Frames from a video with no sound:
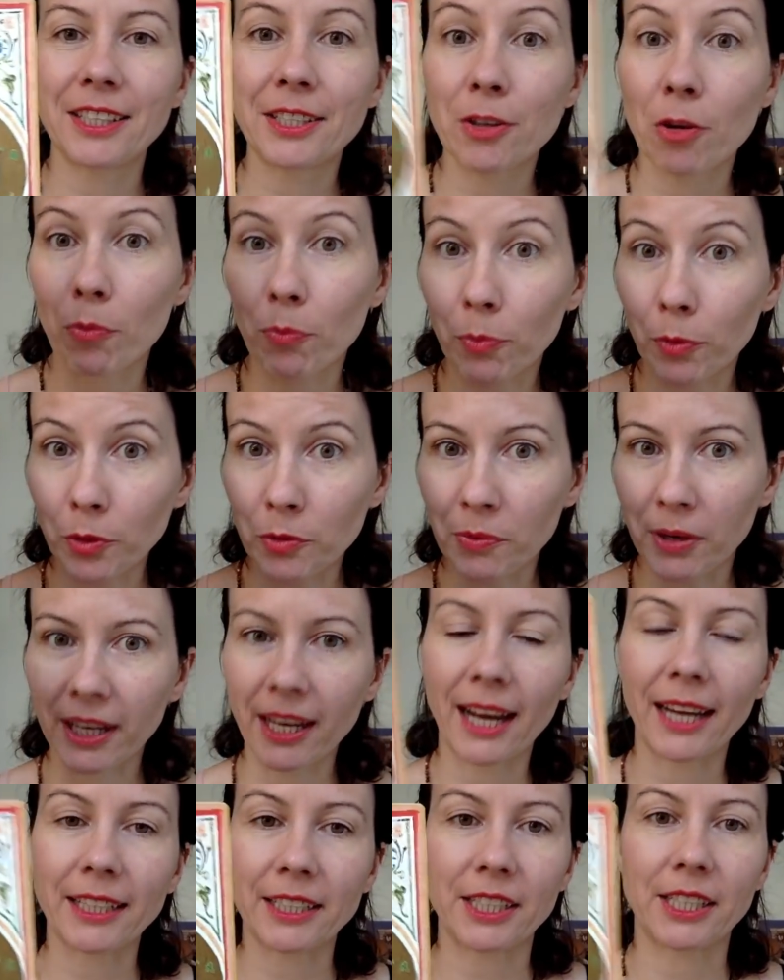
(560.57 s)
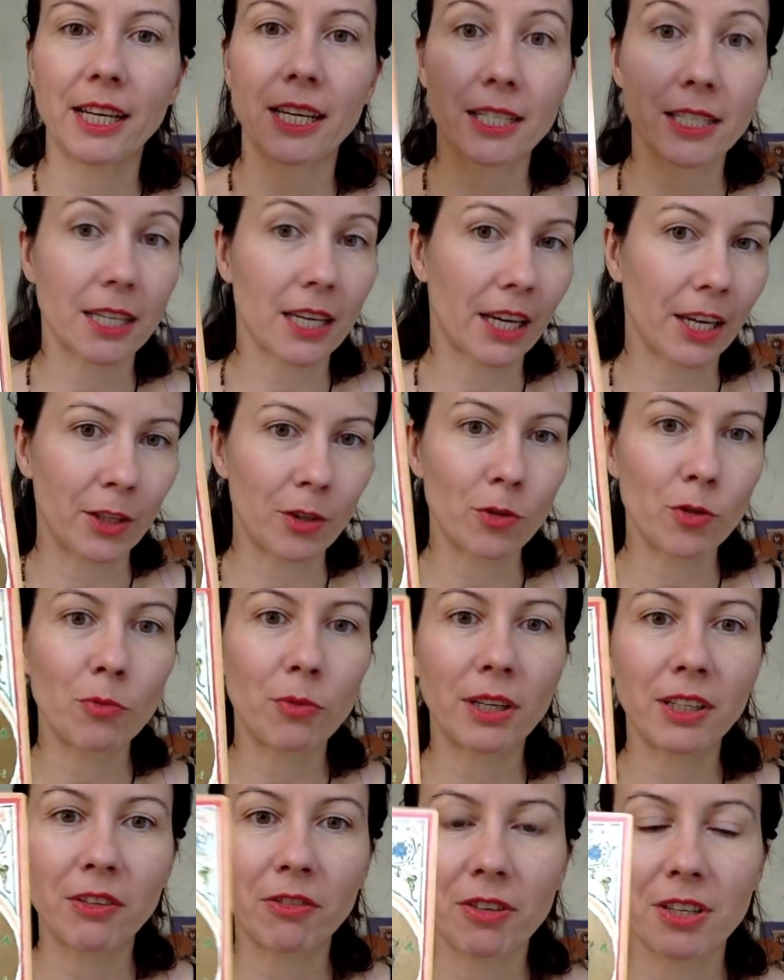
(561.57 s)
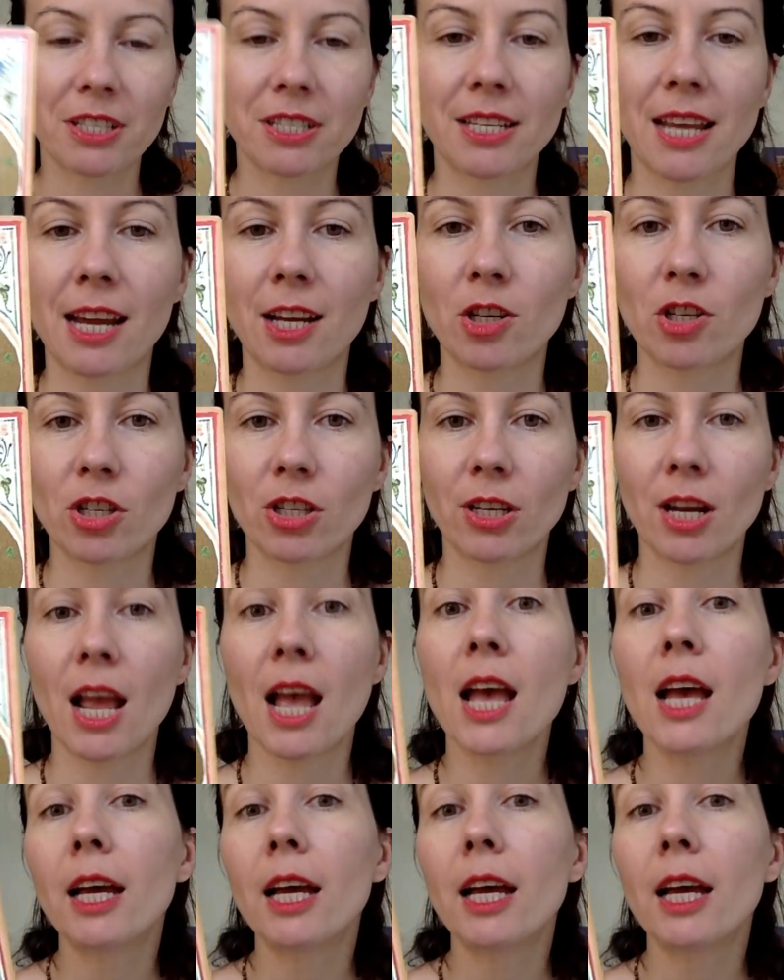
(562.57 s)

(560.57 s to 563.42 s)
So put my ideas into manifestation.